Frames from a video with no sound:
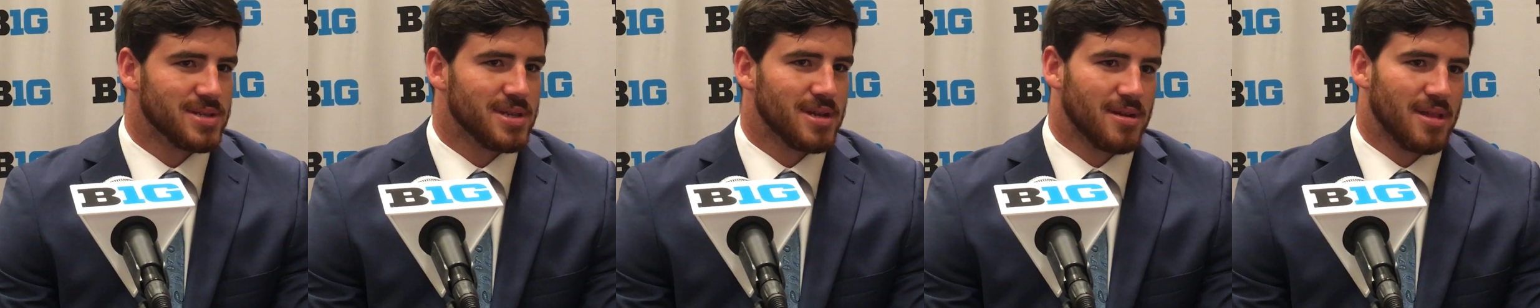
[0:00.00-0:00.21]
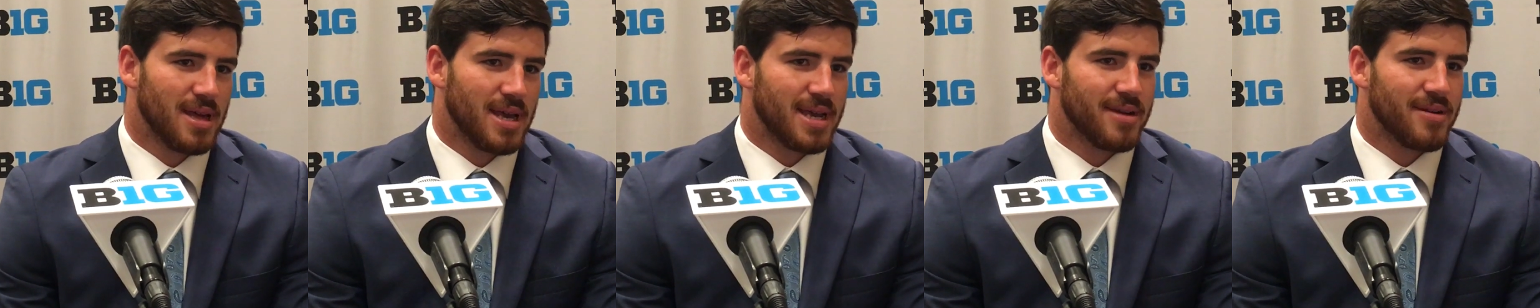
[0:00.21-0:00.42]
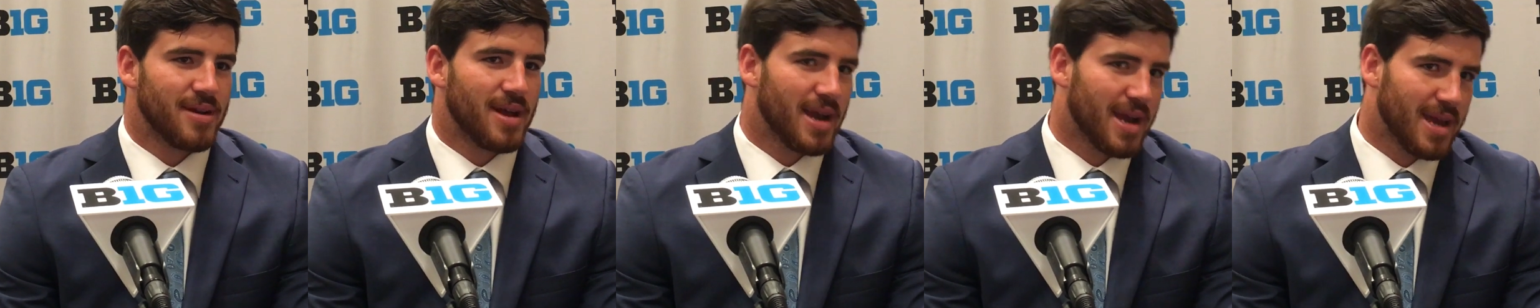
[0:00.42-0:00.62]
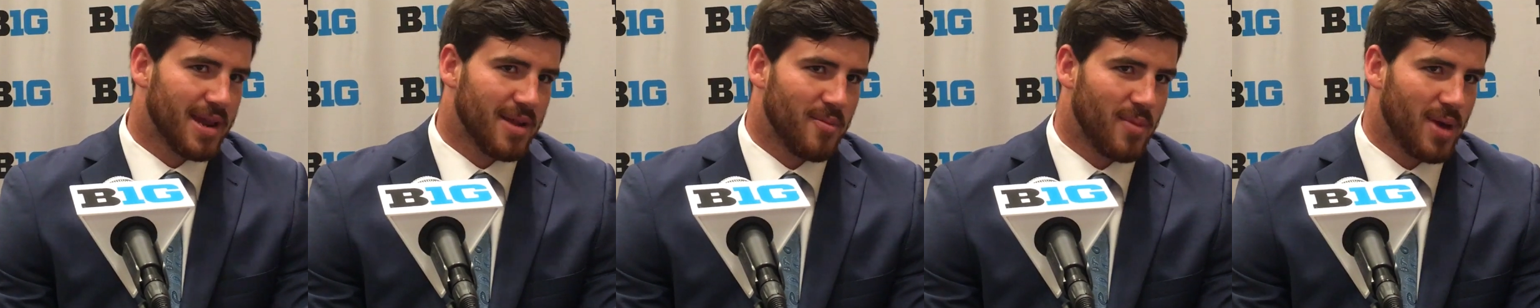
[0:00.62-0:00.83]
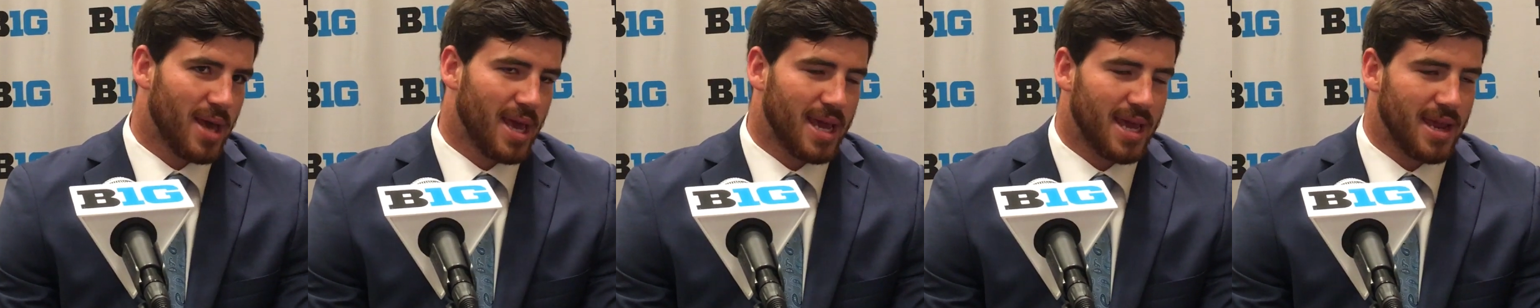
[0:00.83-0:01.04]
They're like, "You're not going
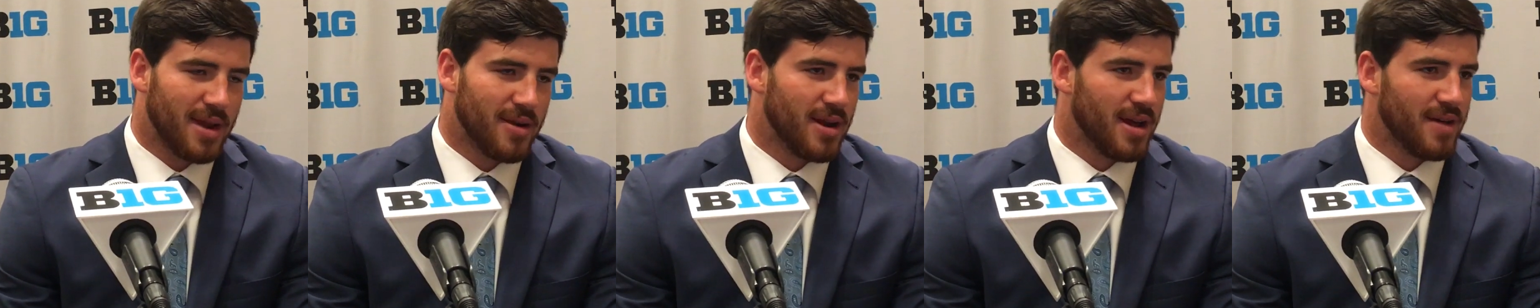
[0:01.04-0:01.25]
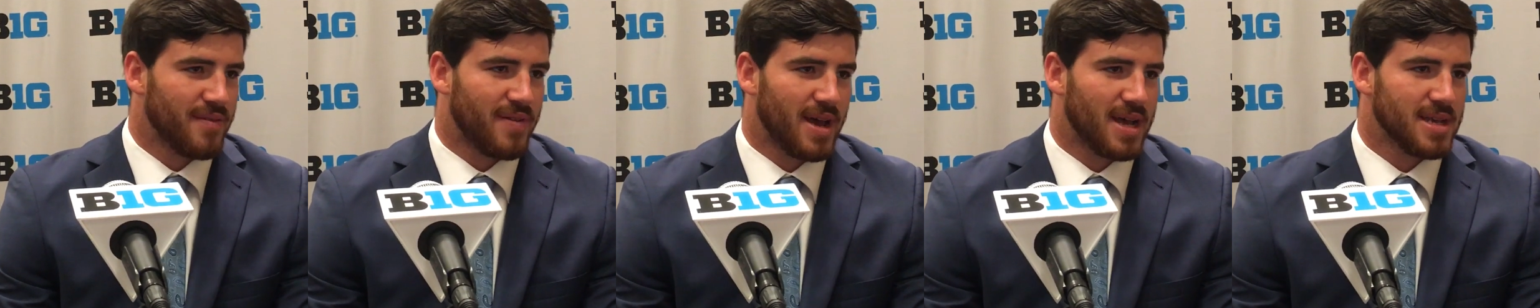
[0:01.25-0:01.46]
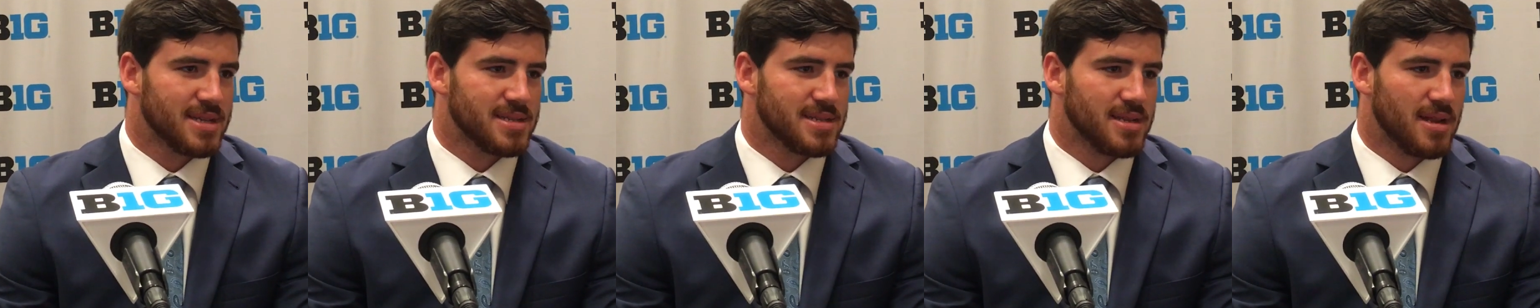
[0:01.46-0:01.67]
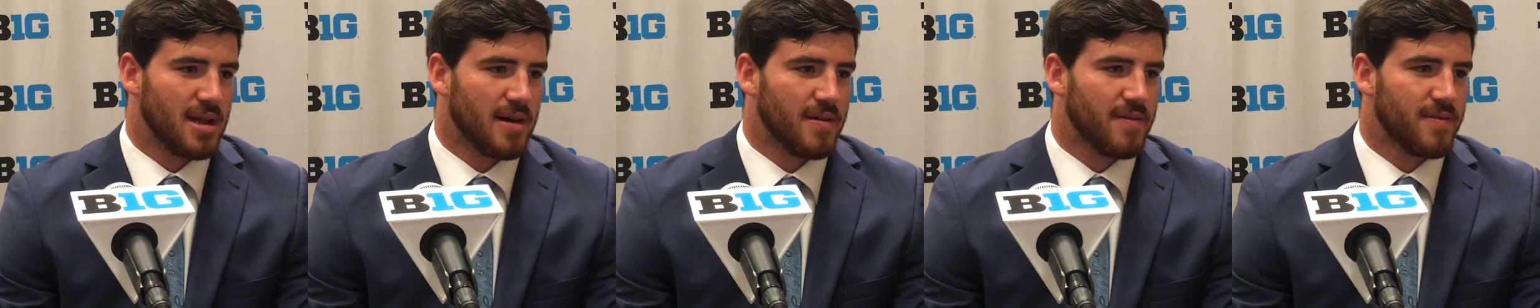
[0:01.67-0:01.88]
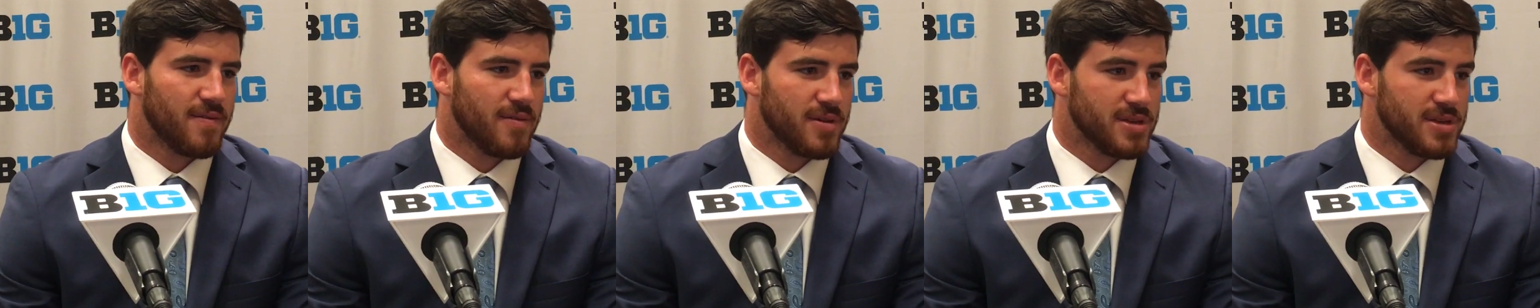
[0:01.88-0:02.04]
to make it. You're not fast enough."